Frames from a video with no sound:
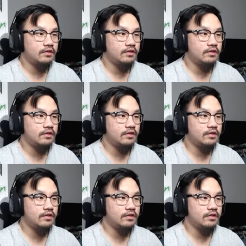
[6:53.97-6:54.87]

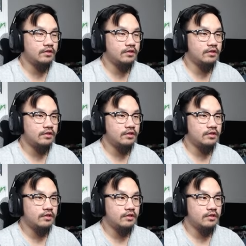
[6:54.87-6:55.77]

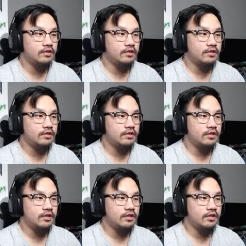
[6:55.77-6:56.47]
Nothing is said.